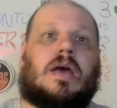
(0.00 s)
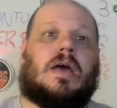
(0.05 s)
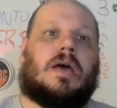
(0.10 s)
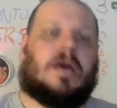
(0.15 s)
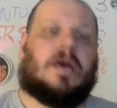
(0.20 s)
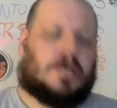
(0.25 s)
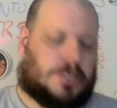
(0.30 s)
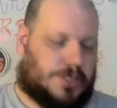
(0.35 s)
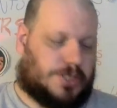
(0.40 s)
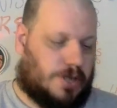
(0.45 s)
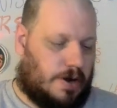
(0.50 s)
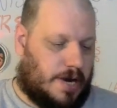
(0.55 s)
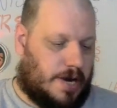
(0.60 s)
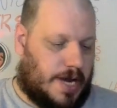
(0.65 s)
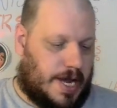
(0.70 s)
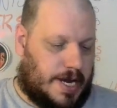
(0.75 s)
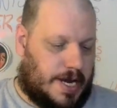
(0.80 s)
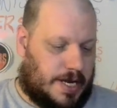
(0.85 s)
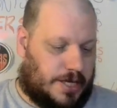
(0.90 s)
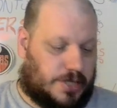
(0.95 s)
Sorry, I
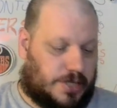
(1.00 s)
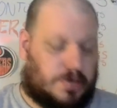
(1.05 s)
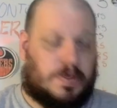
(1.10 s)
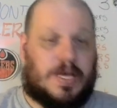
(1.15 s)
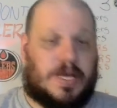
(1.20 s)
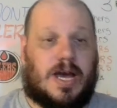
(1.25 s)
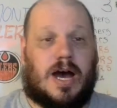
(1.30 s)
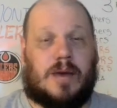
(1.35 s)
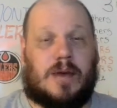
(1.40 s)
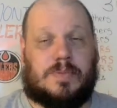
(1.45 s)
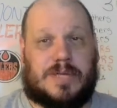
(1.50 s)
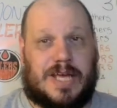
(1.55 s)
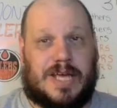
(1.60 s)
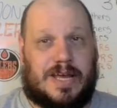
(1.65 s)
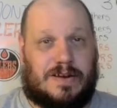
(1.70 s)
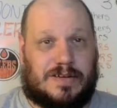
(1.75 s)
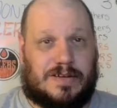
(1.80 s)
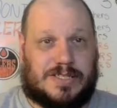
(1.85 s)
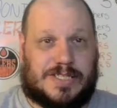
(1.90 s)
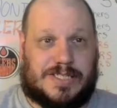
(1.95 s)
didn't do the update
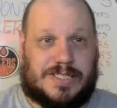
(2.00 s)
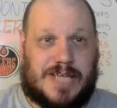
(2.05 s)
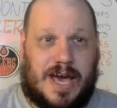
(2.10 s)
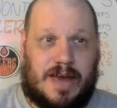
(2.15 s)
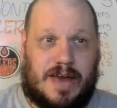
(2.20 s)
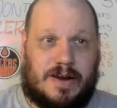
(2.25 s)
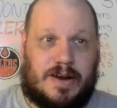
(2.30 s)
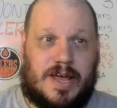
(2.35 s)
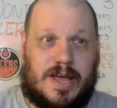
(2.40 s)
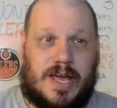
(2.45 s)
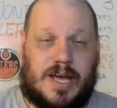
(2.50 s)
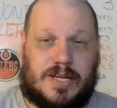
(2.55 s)
on Saturday.